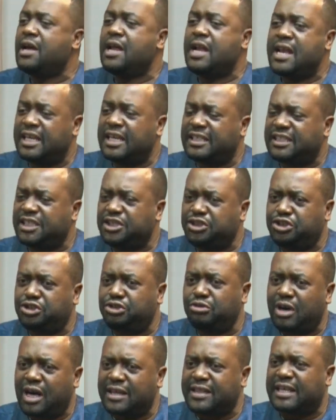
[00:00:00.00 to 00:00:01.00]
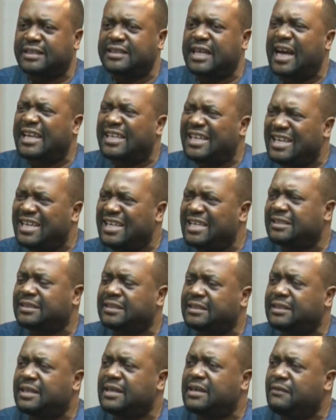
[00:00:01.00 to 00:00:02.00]
let's ensure that at
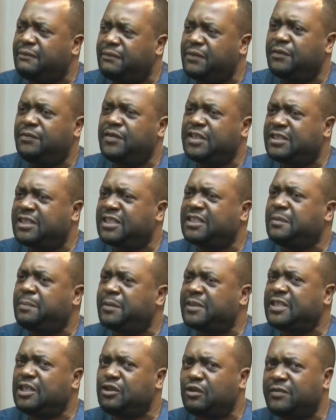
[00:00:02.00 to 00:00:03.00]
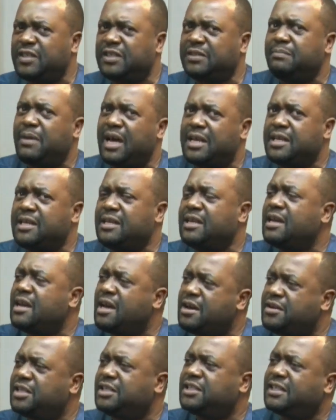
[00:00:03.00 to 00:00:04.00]
least 50-60% of this money
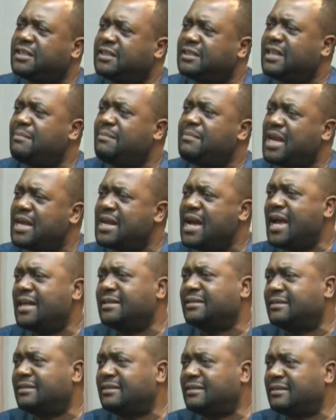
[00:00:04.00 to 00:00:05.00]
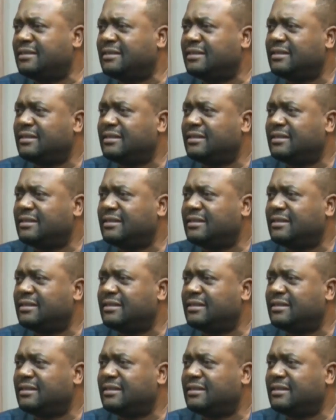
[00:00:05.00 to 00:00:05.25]
reaches Zambian hands.